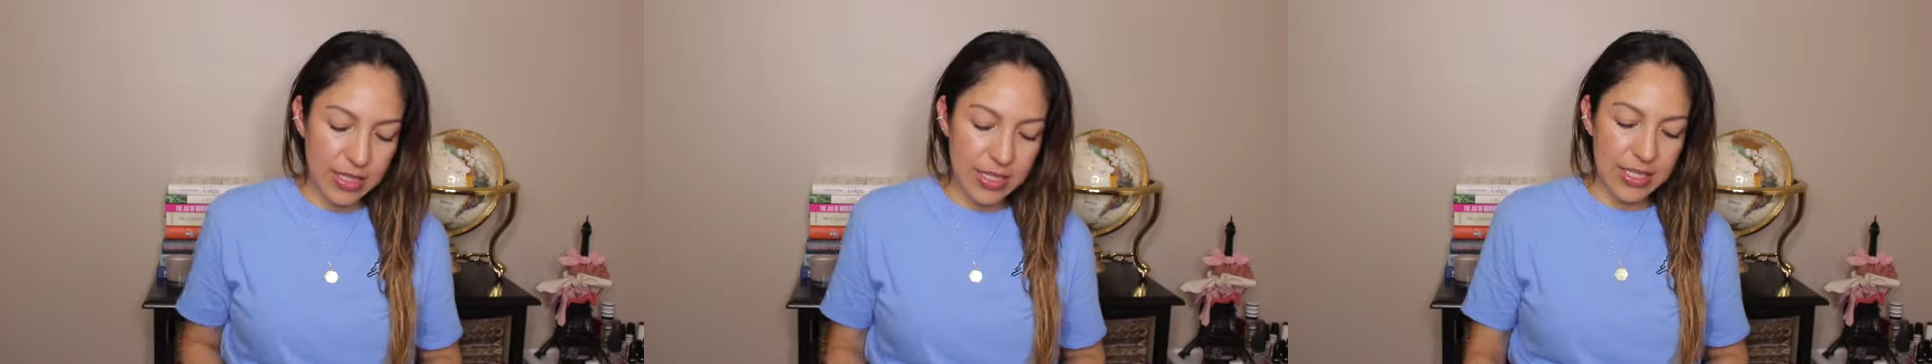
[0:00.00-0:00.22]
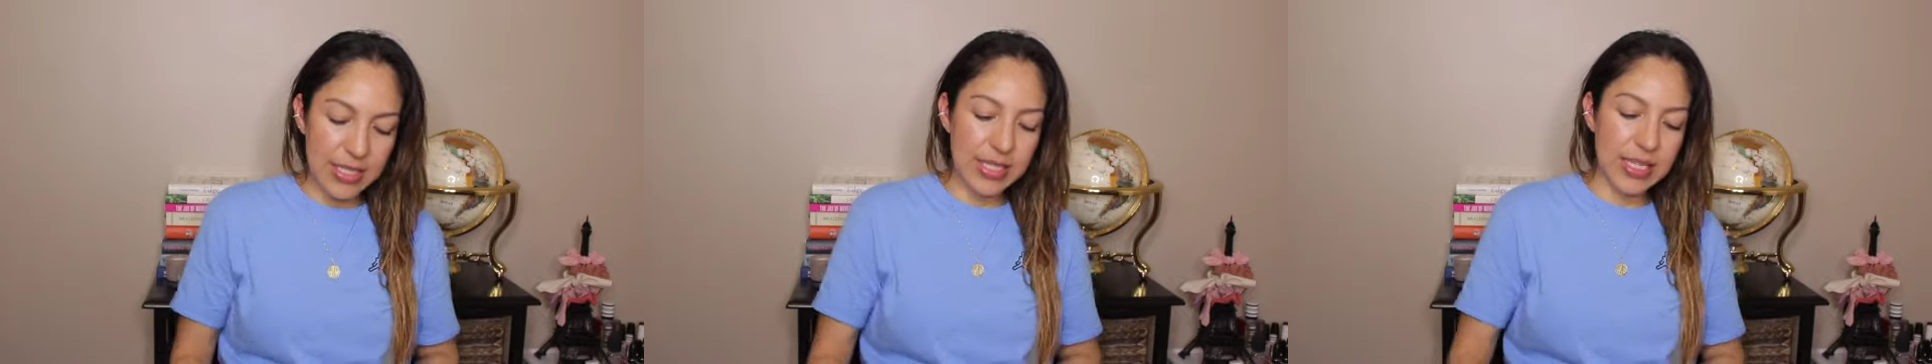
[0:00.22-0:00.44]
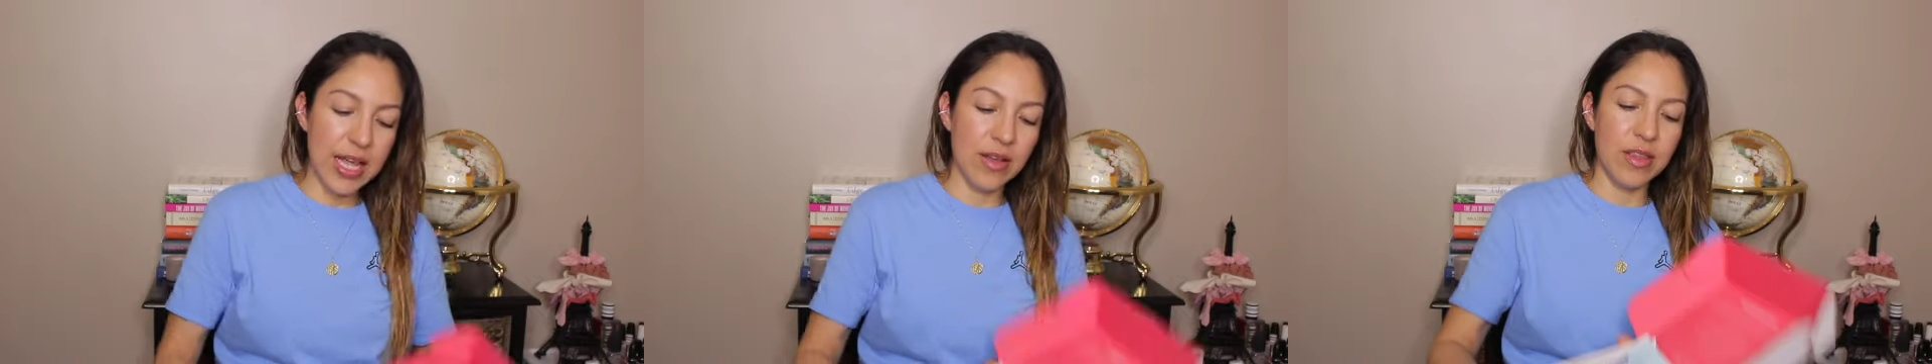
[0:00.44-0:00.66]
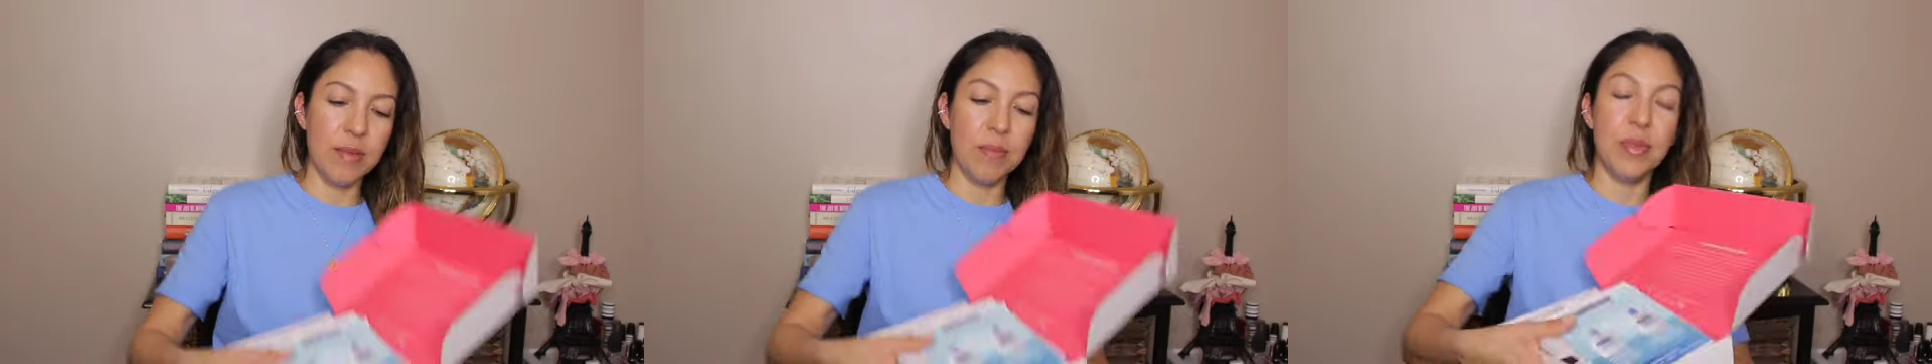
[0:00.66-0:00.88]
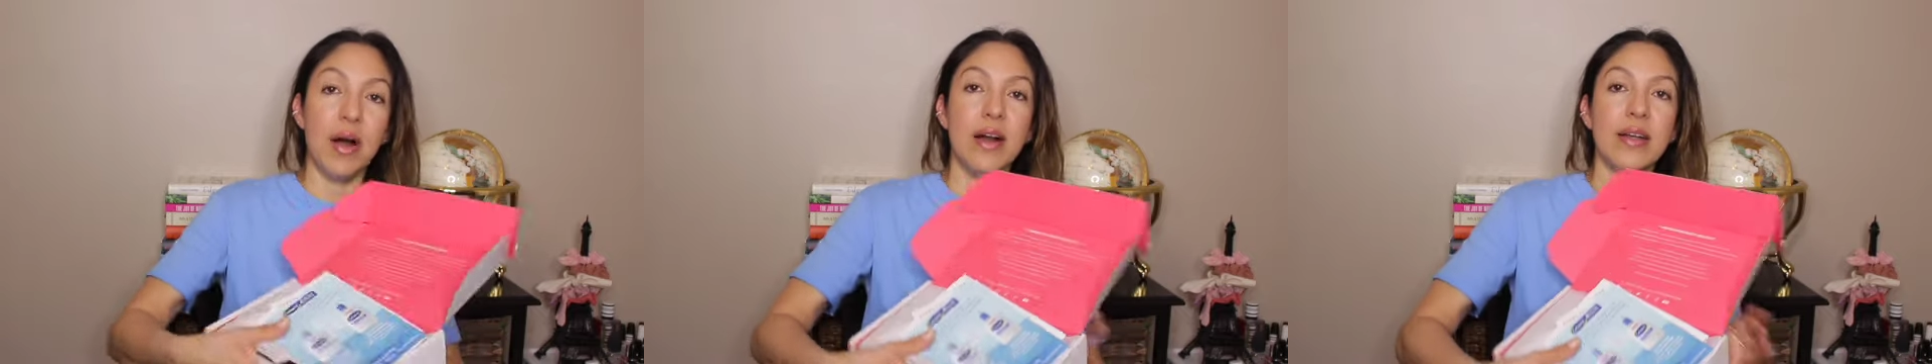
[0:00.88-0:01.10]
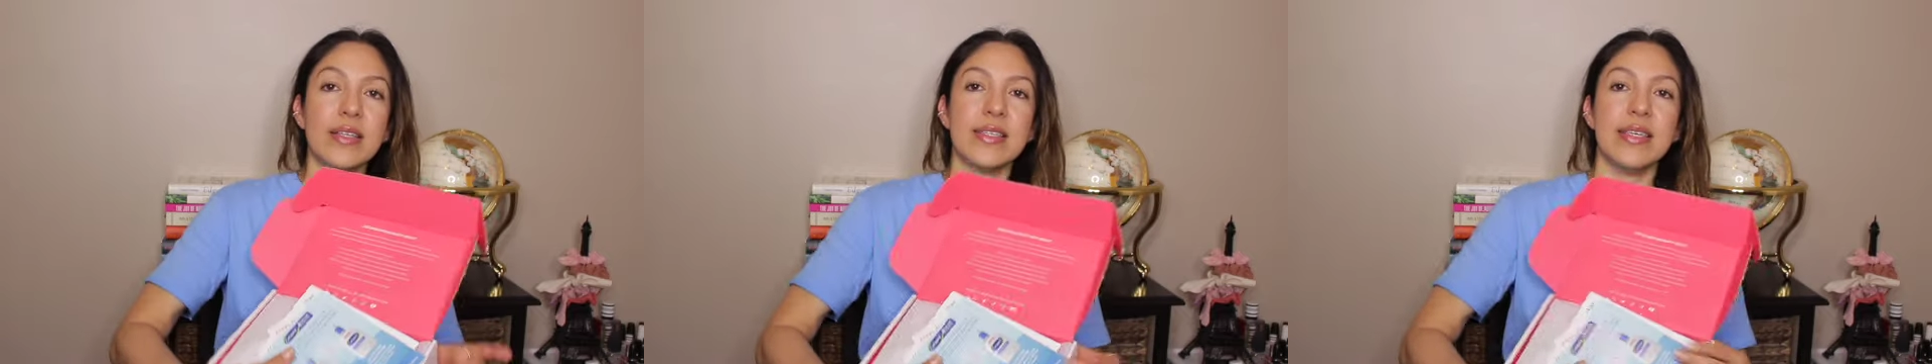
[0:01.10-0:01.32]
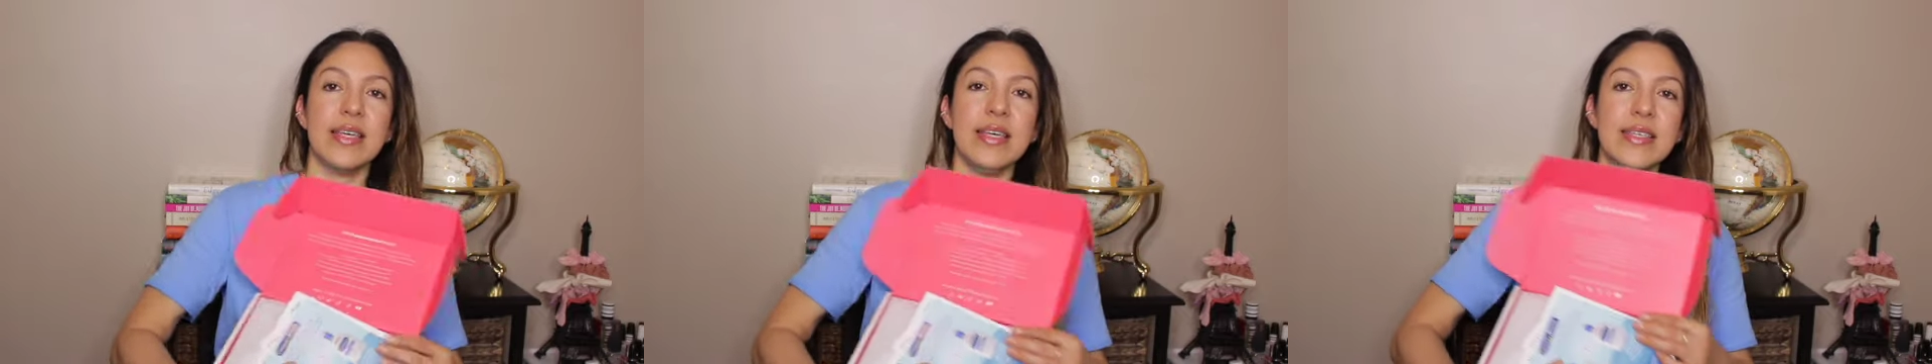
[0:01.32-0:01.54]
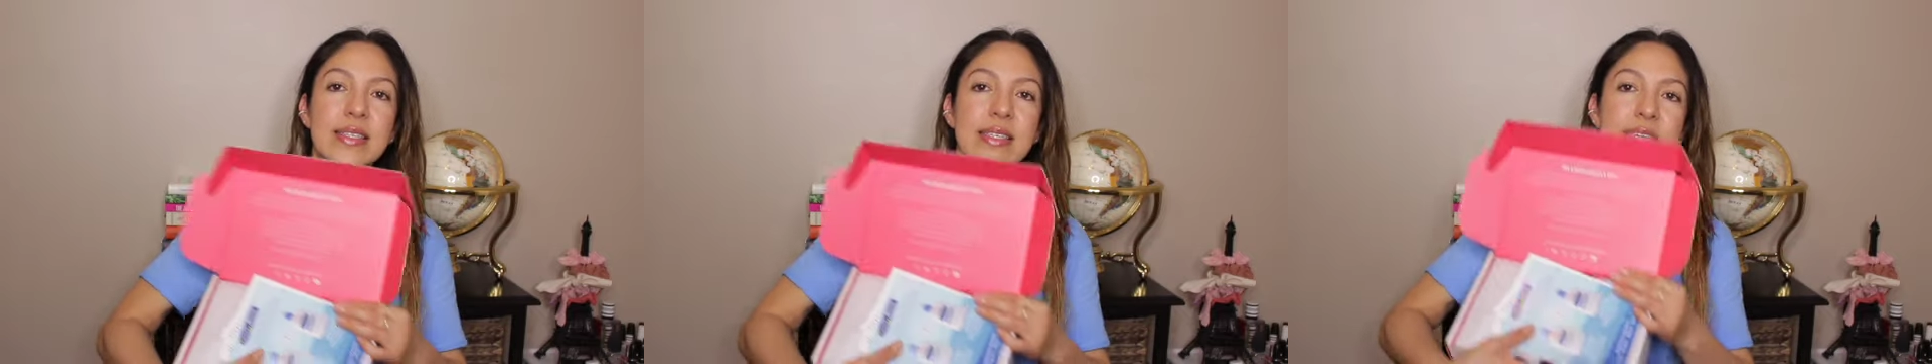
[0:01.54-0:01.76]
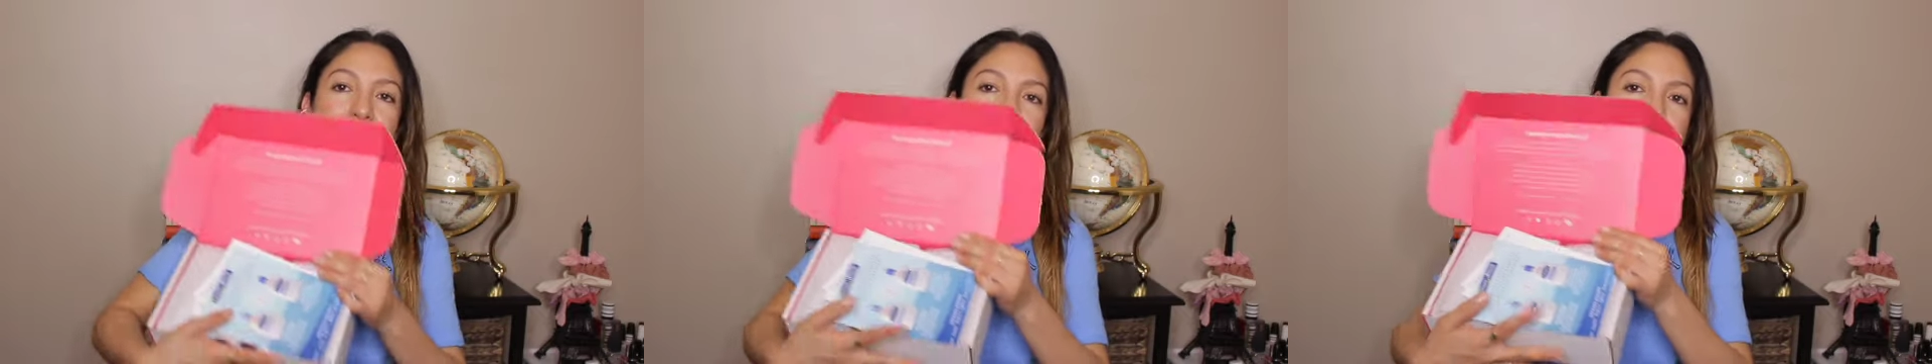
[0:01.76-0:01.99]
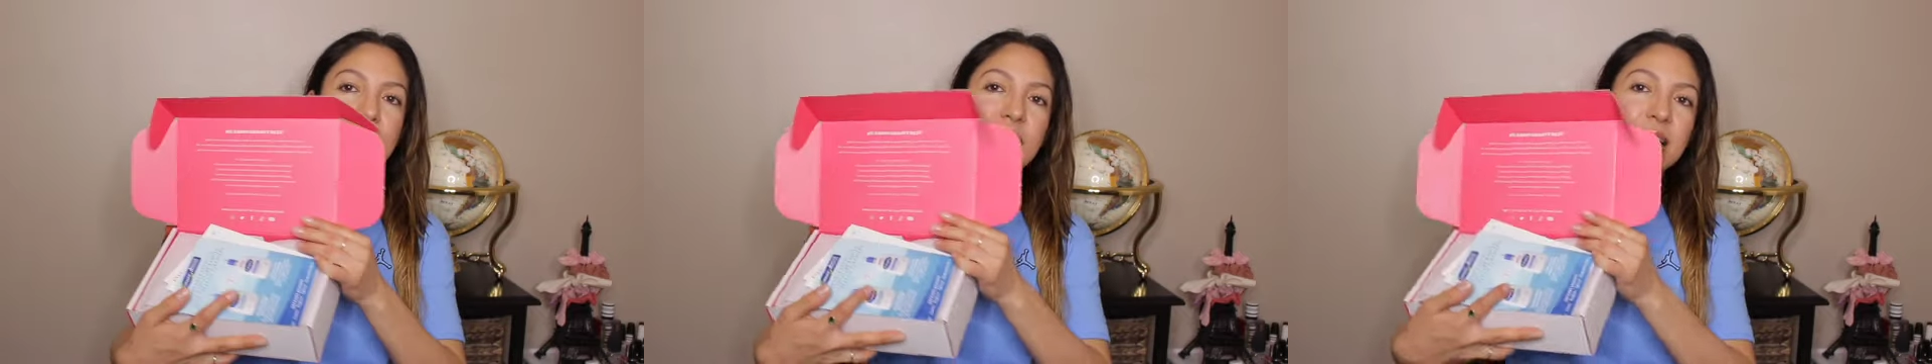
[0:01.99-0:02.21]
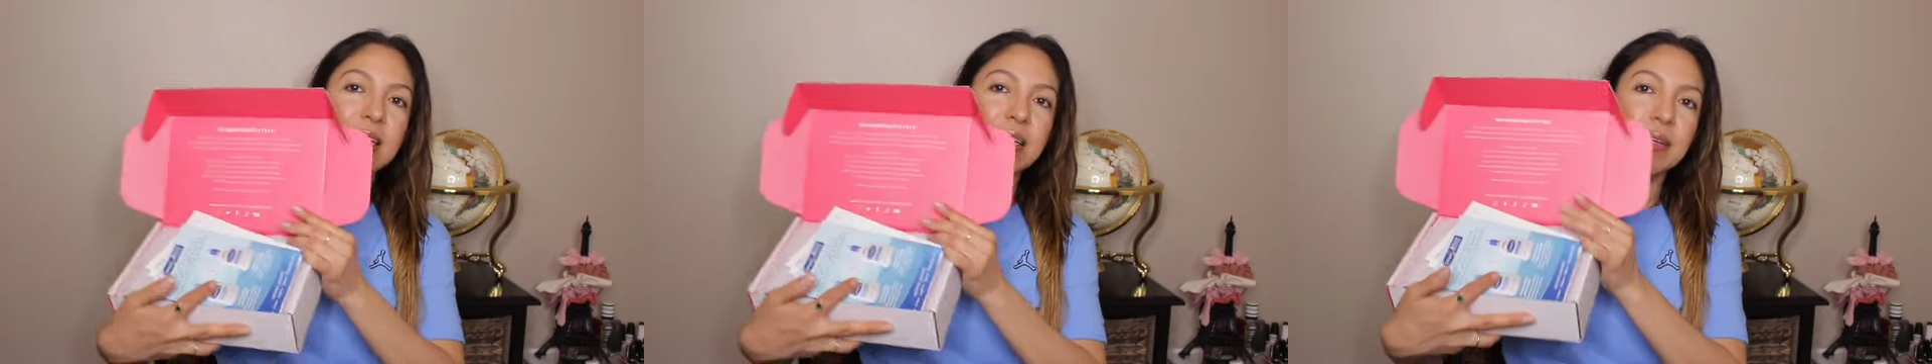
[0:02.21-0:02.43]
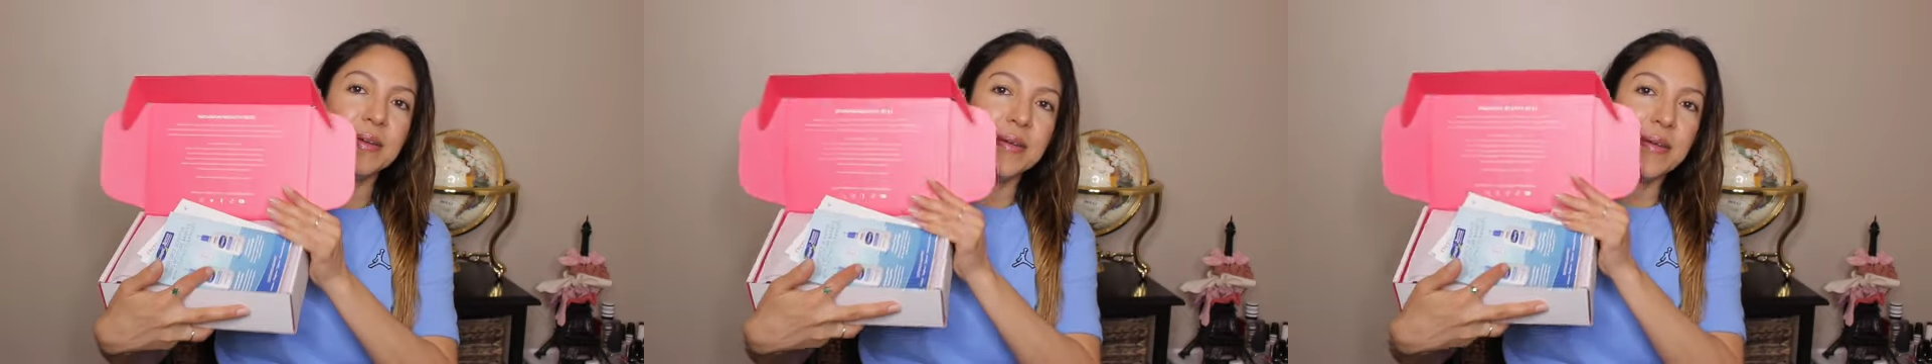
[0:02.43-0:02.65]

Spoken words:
This is how the box is inside,